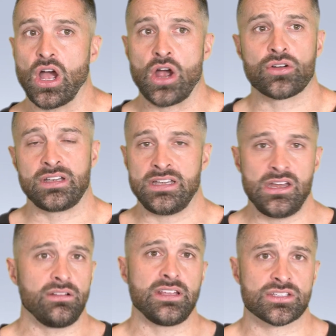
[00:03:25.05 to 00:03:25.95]
aren't
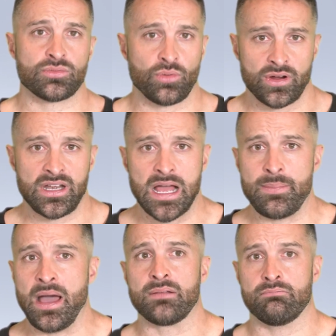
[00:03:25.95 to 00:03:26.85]
nearly as worried
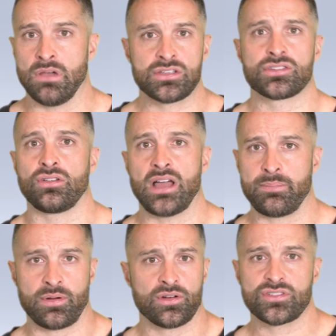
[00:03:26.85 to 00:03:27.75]
about muscle
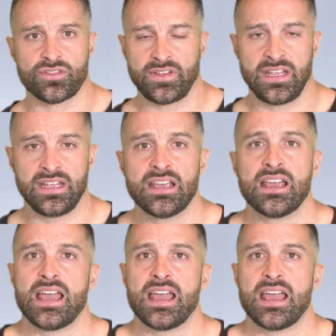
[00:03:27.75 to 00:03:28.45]
hypertrophy